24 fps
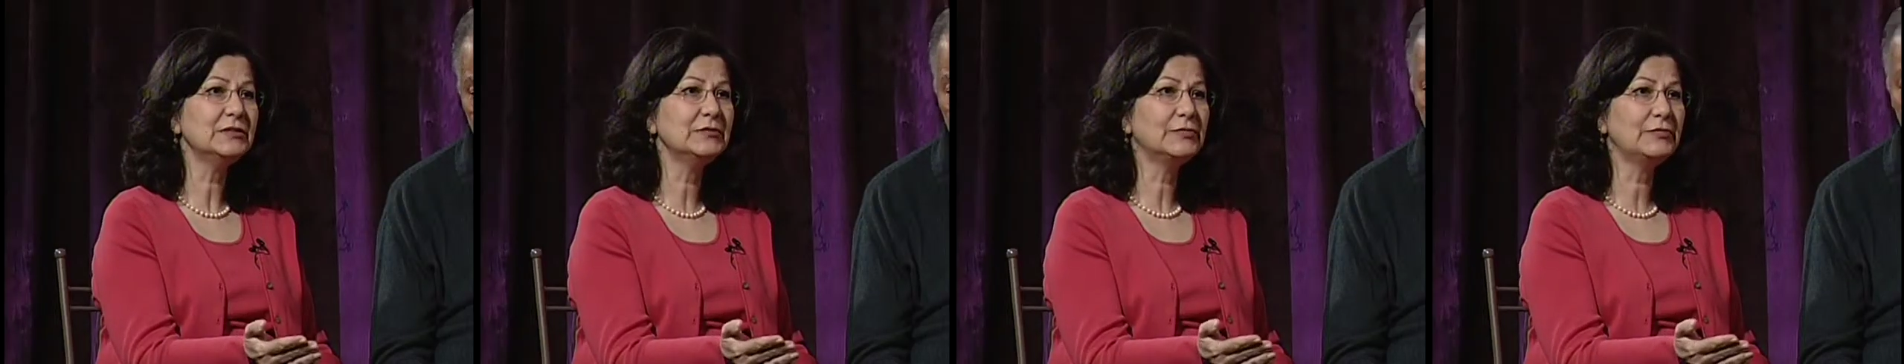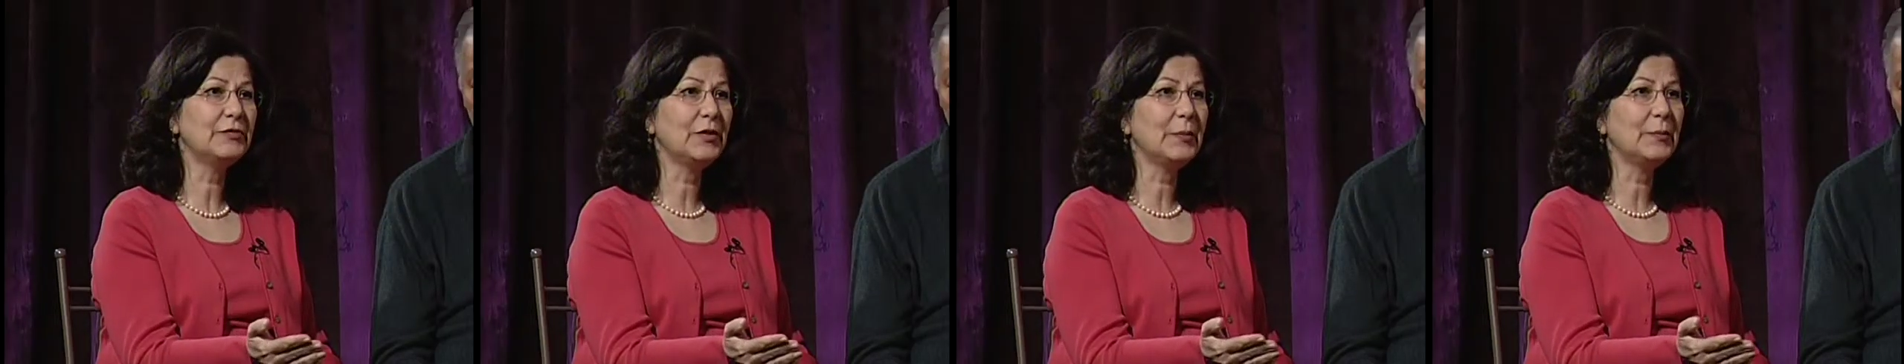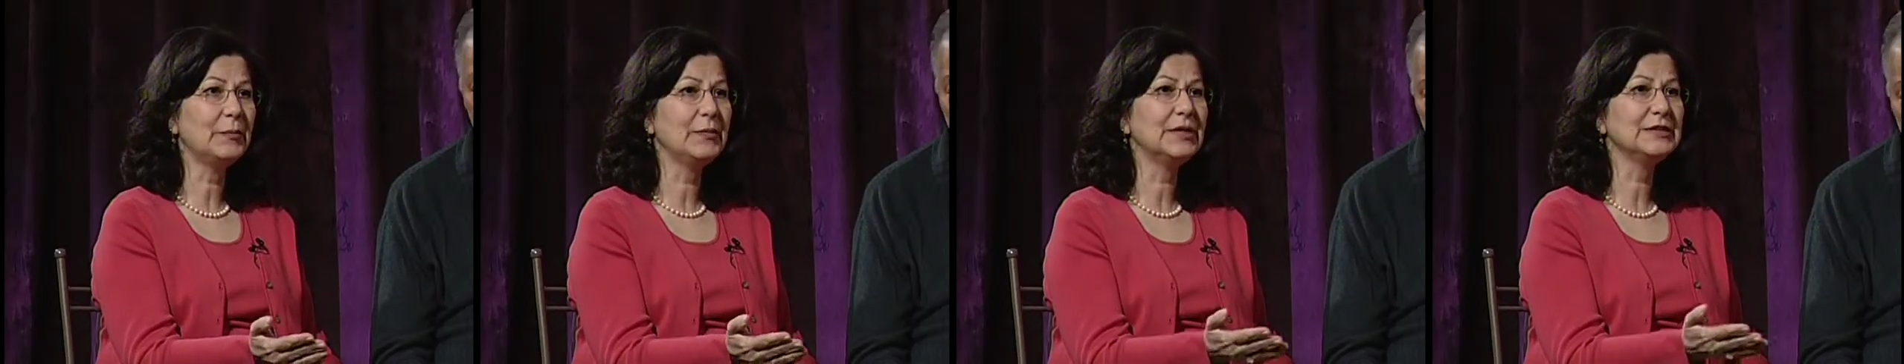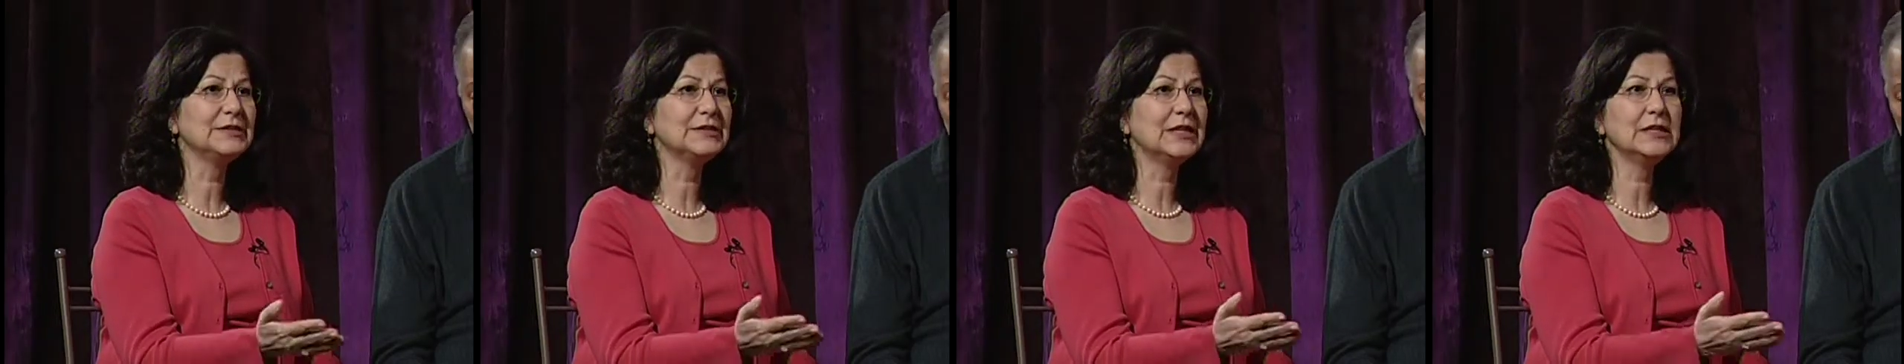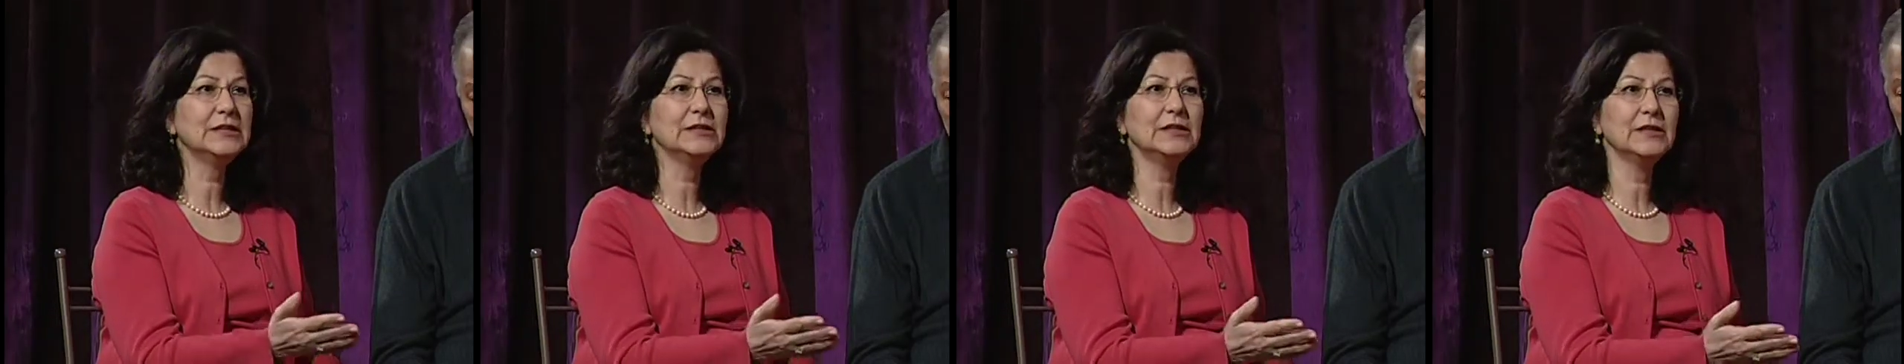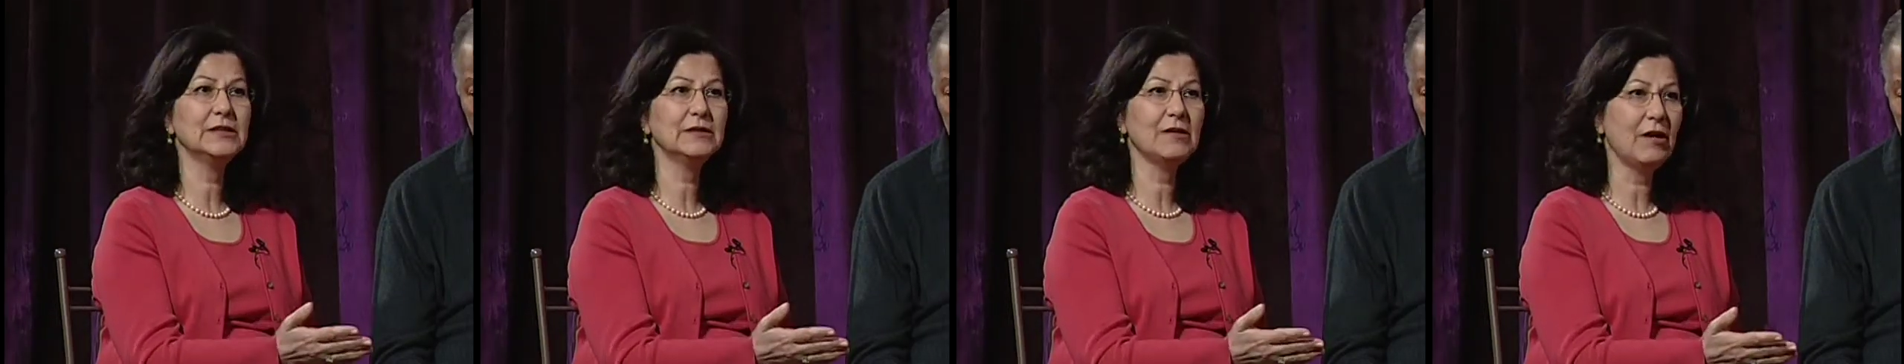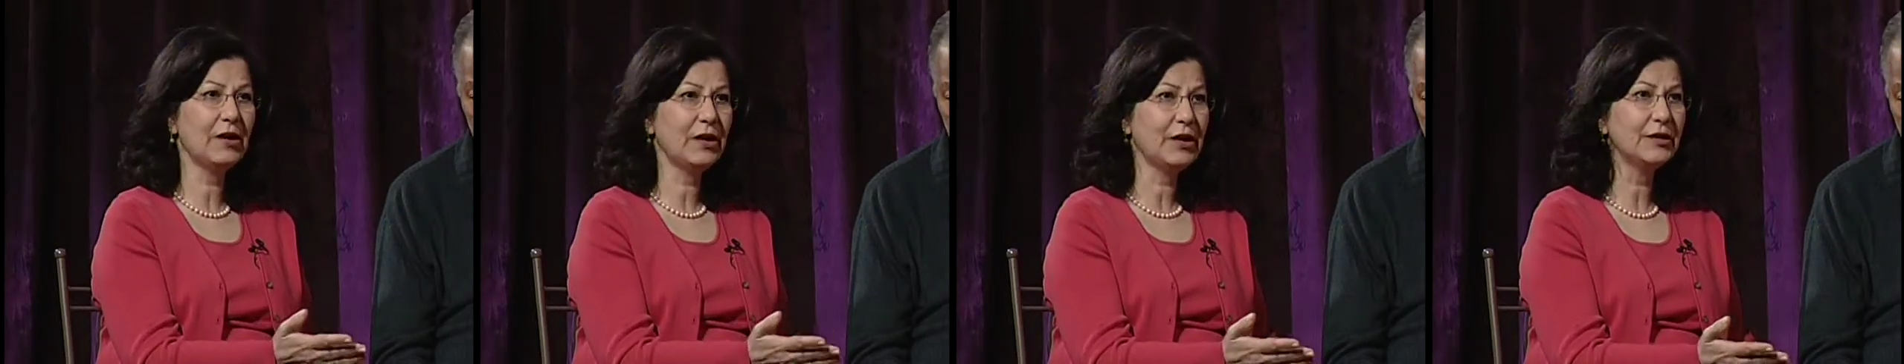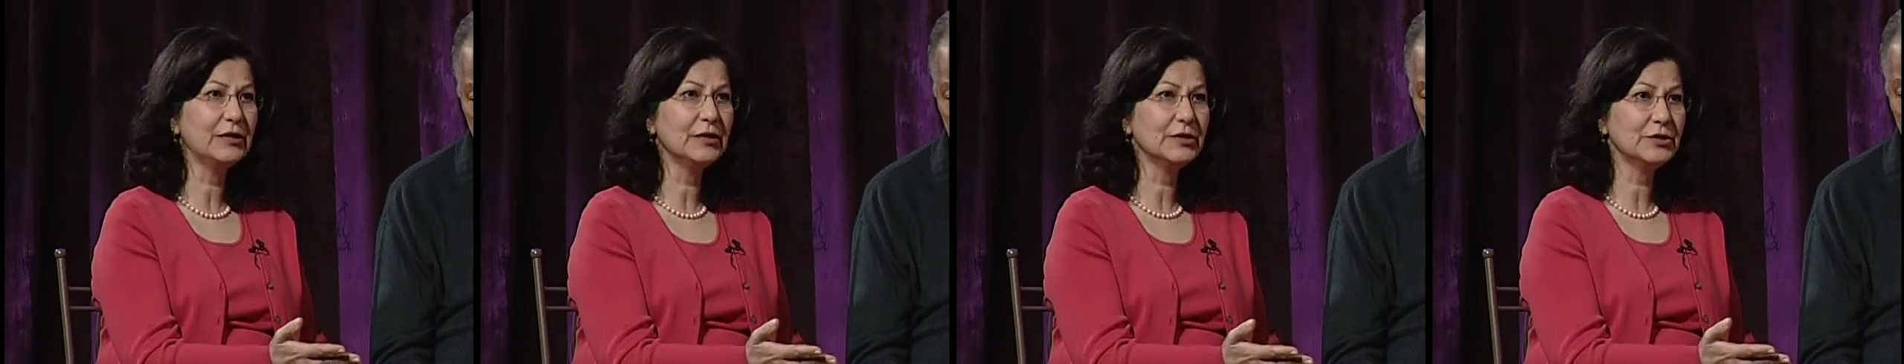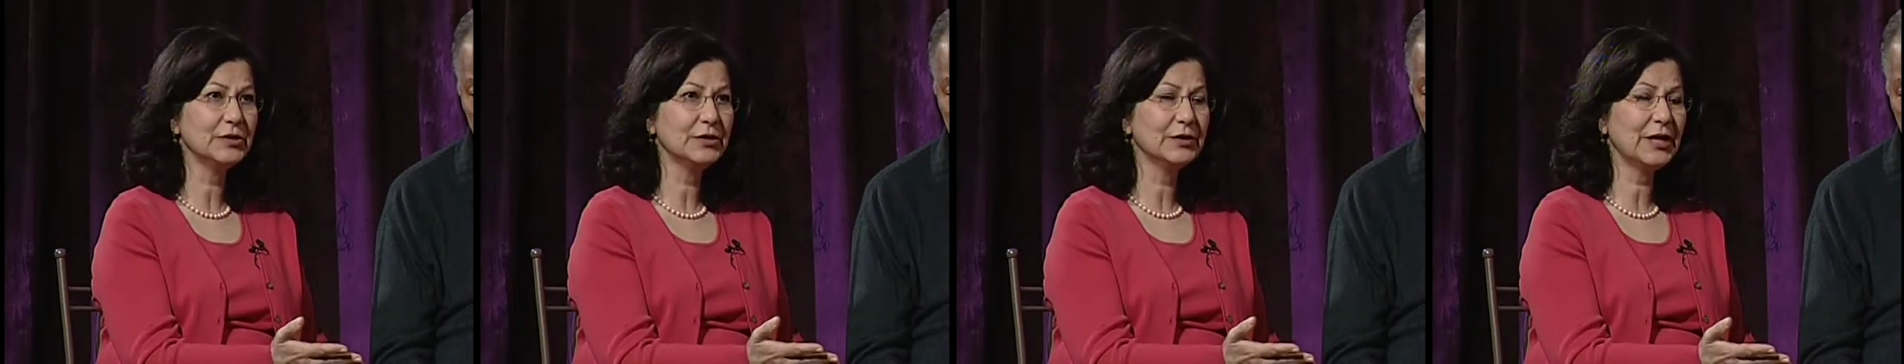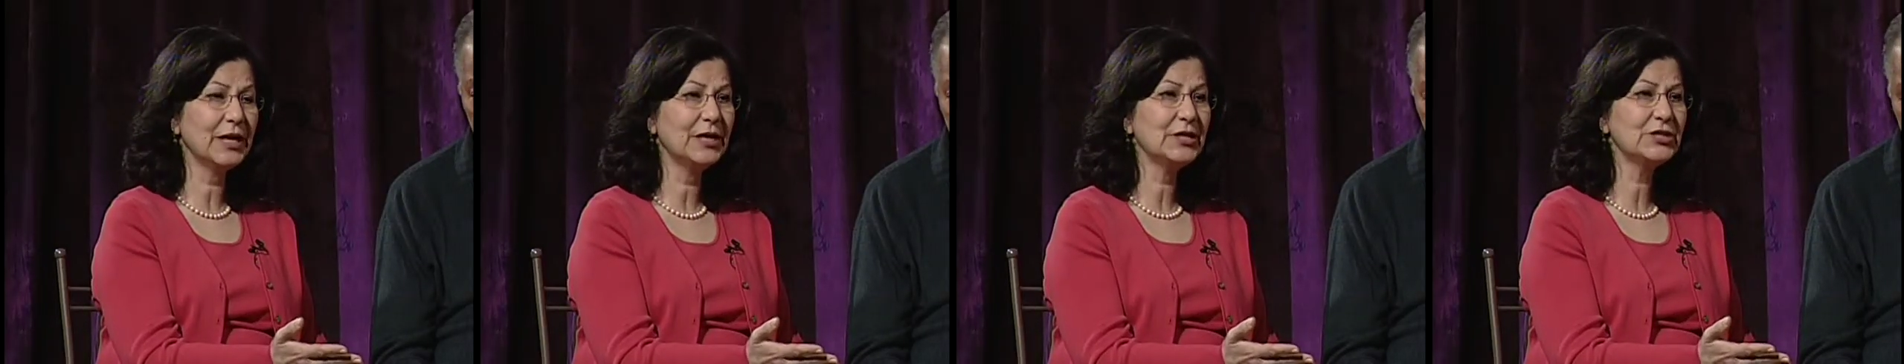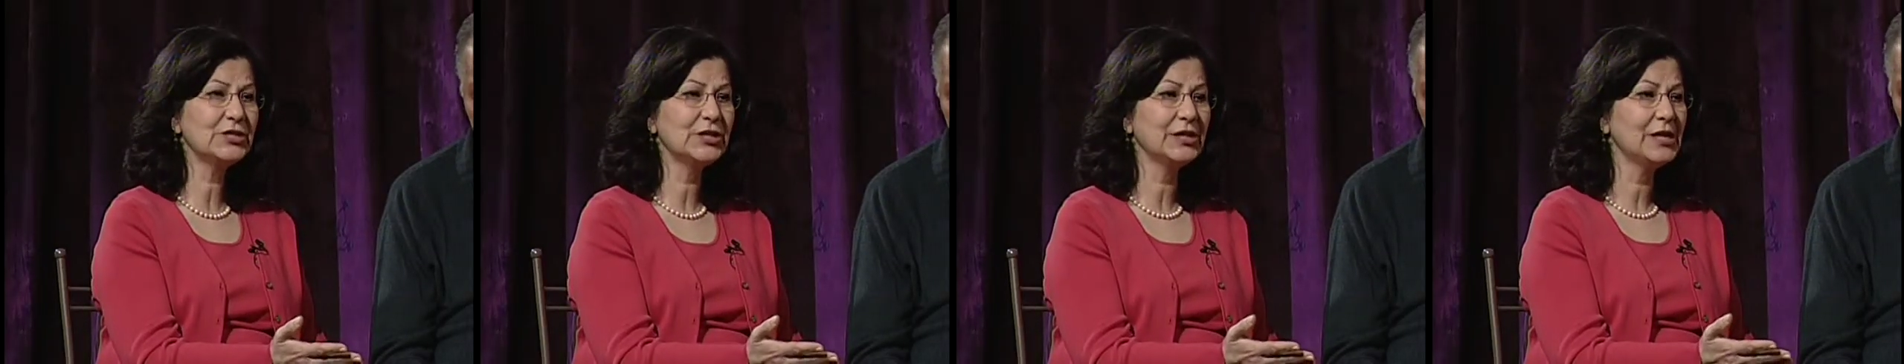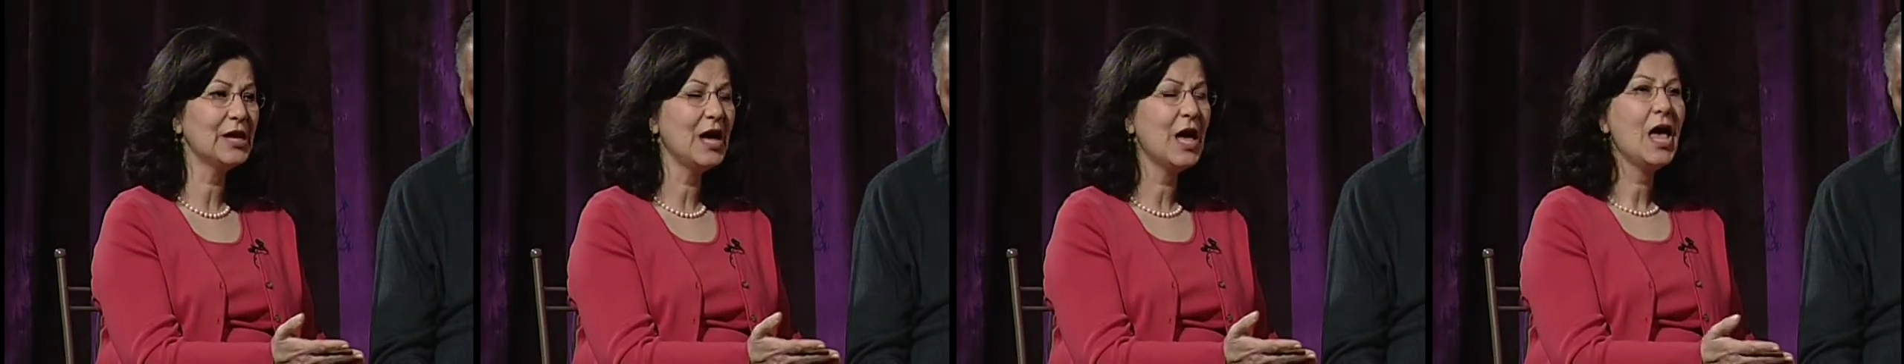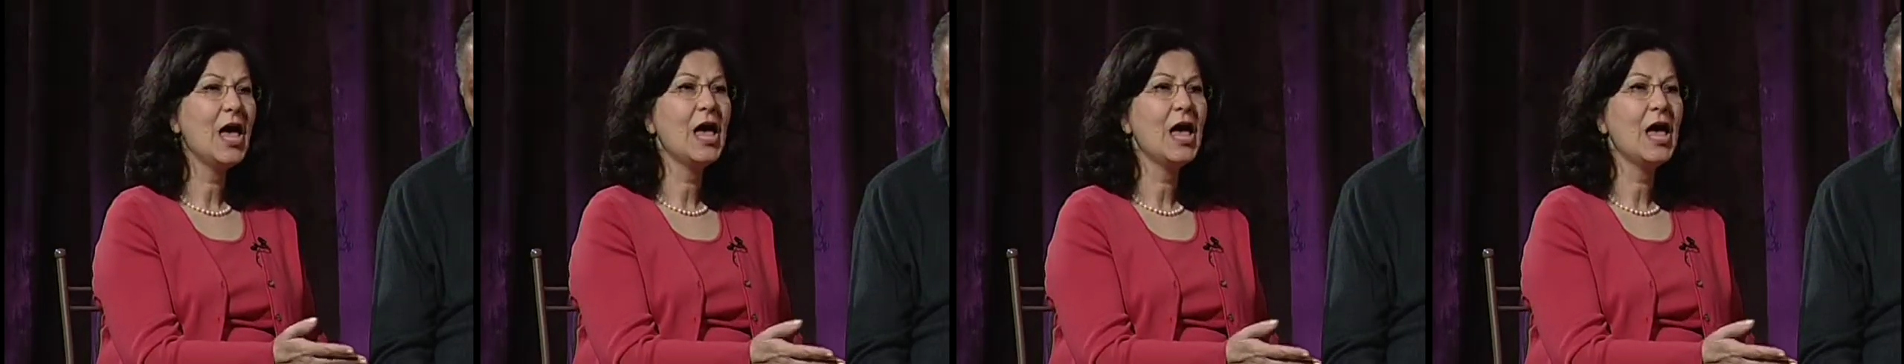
from attending higher education.